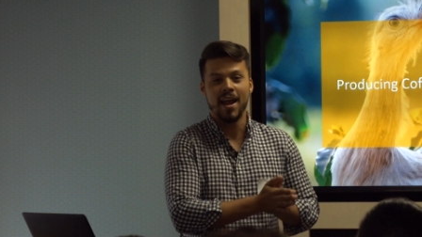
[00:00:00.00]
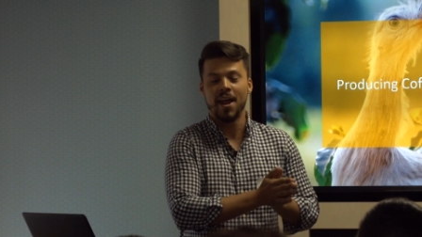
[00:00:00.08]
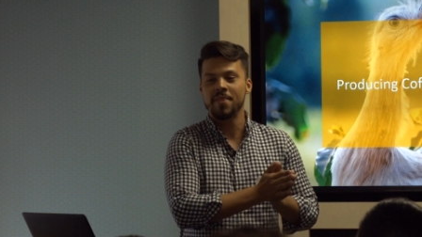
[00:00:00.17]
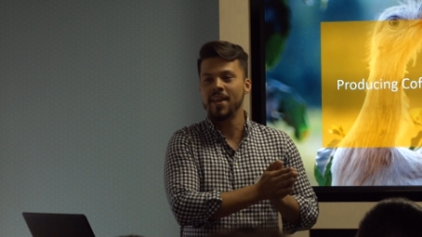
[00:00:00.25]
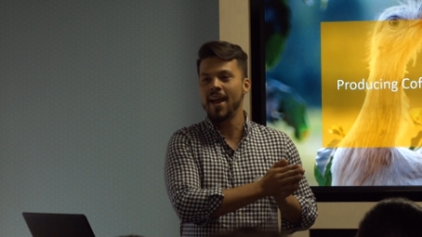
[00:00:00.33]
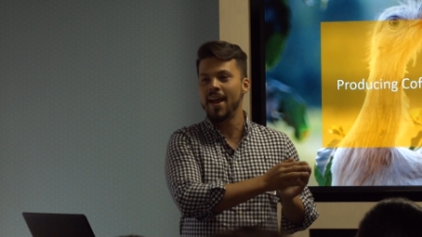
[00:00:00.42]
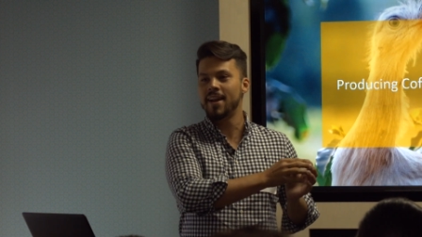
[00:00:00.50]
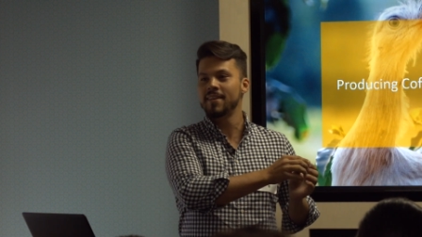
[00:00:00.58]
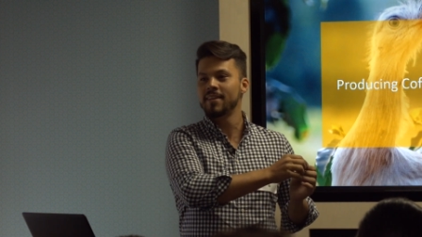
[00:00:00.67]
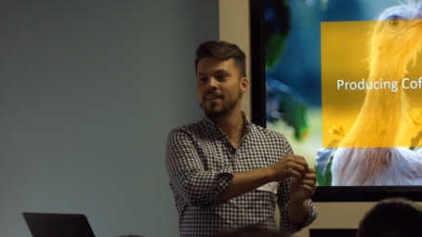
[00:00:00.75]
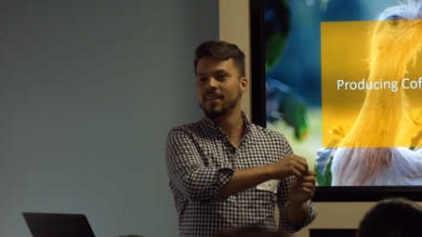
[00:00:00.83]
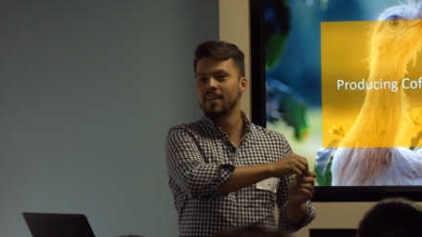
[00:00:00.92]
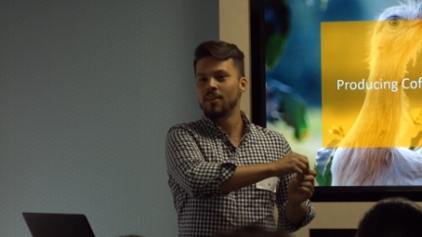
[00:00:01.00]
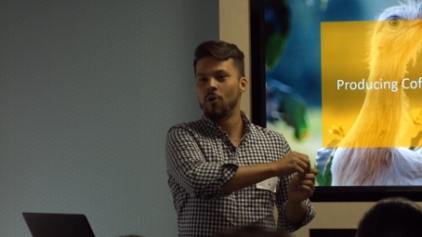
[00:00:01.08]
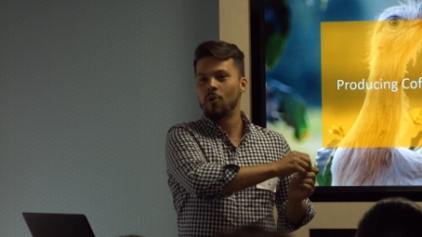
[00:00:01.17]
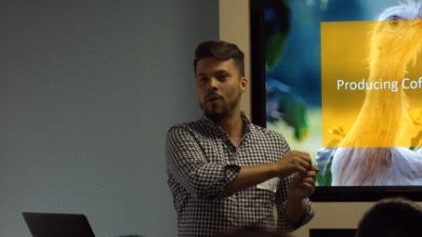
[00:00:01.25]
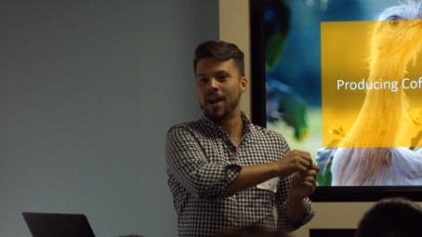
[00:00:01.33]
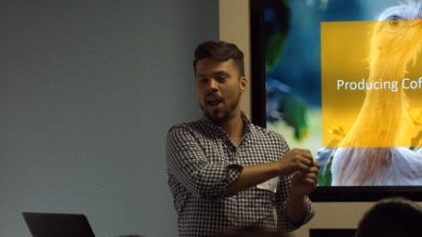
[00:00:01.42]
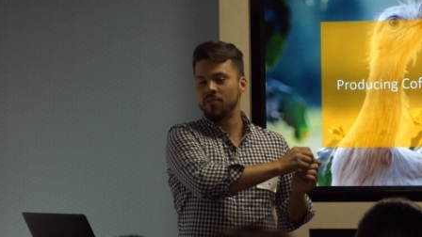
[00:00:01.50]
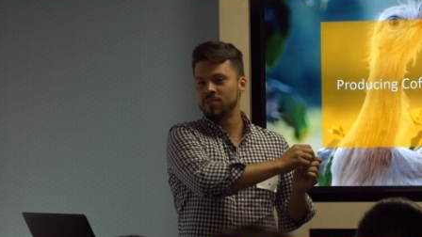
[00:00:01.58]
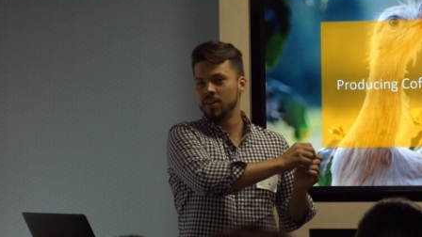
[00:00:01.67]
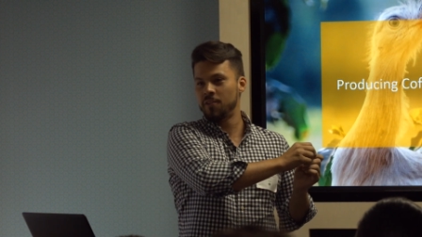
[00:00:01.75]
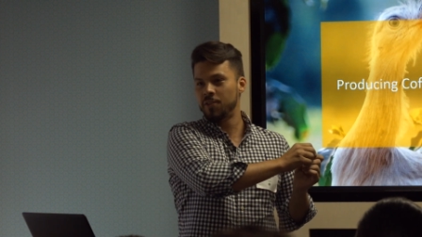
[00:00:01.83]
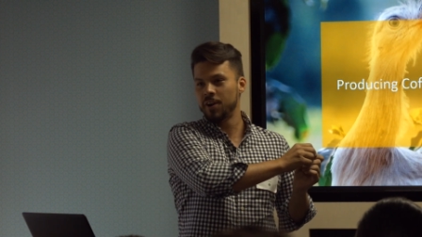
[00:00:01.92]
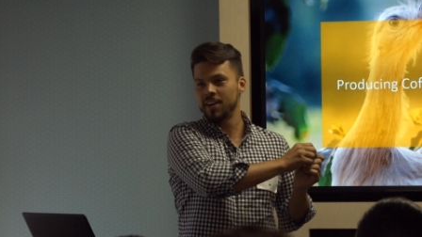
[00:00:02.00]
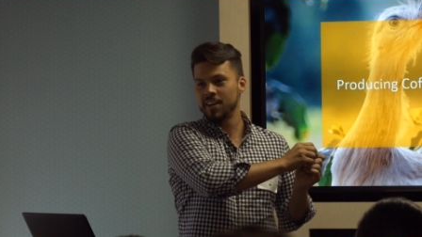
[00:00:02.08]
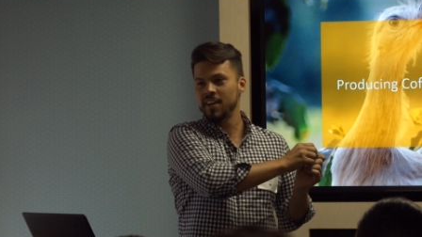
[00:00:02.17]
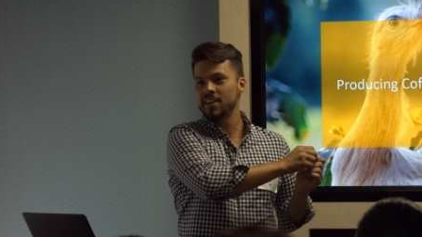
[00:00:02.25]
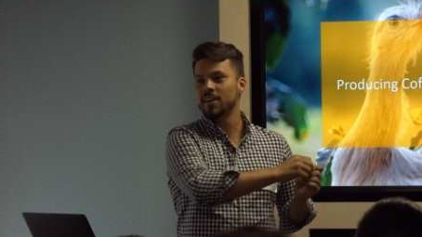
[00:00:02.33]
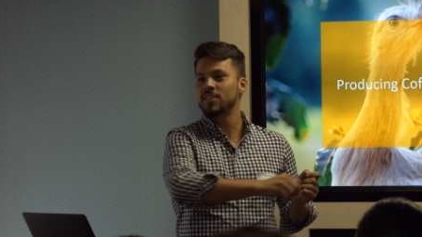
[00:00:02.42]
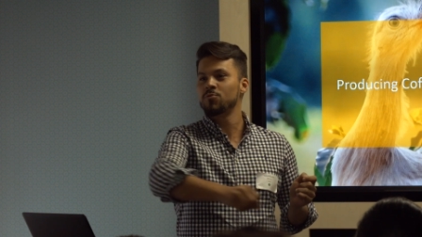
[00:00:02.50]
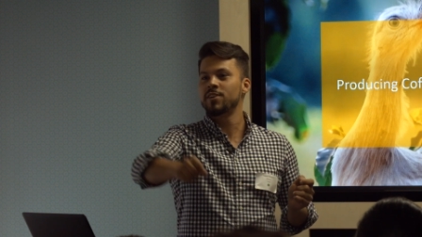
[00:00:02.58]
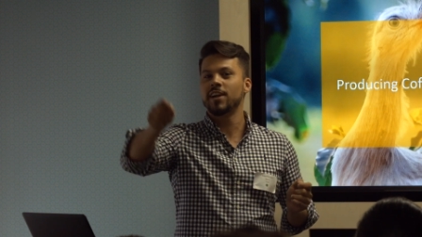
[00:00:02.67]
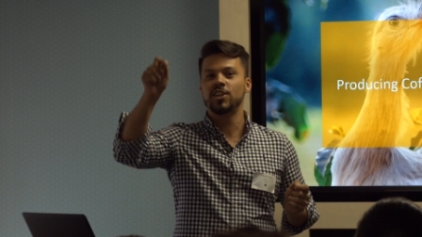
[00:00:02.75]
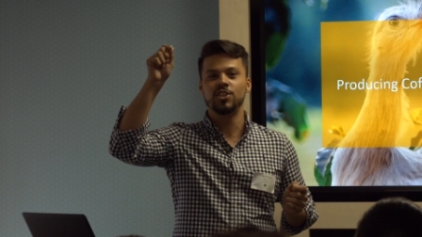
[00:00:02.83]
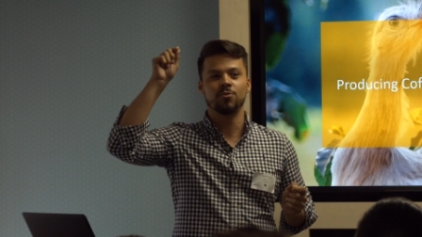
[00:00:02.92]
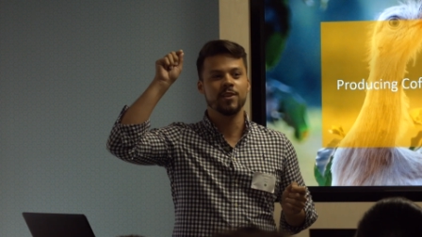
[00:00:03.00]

And then after 30 years, we, are,